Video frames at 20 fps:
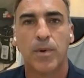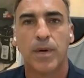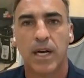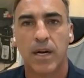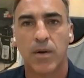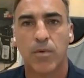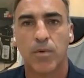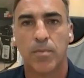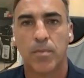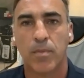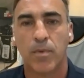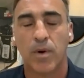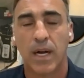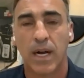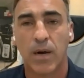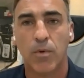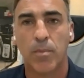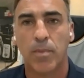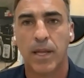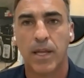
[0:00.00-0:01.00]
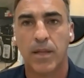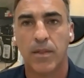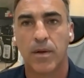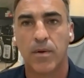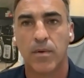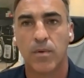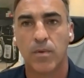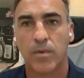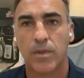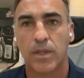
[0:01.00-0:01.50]
with how we play
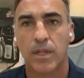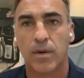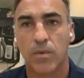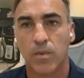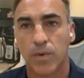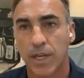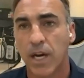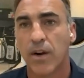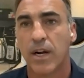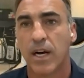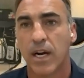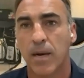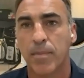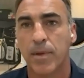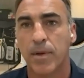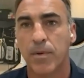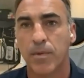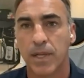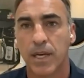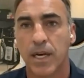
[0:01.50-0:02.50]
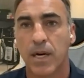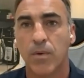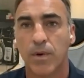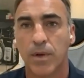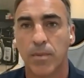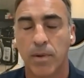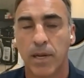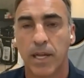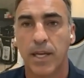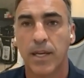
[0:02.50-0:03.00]
than we are happy with how
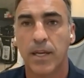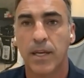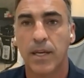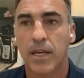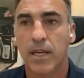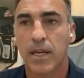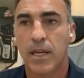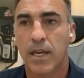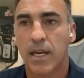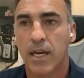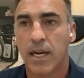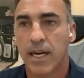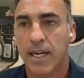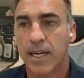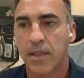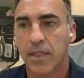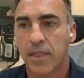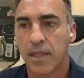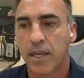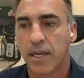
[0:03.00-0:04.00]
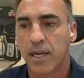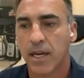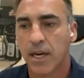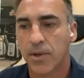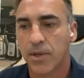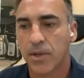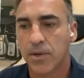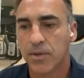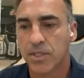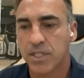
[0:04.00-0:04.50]
we play, and I think how
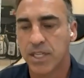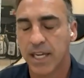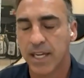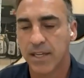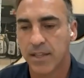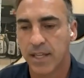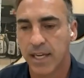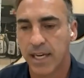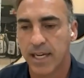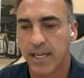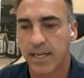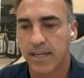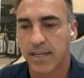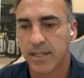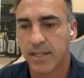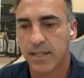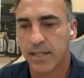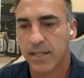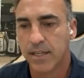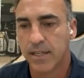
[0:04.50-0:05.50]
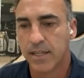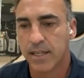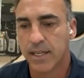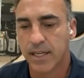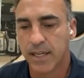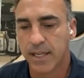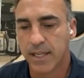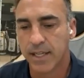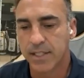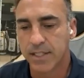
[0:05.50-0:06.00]
you take that
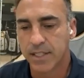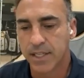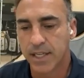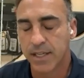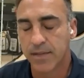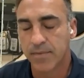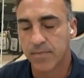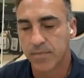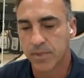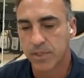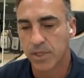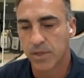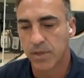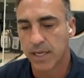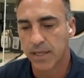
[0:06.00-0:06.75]
is key. So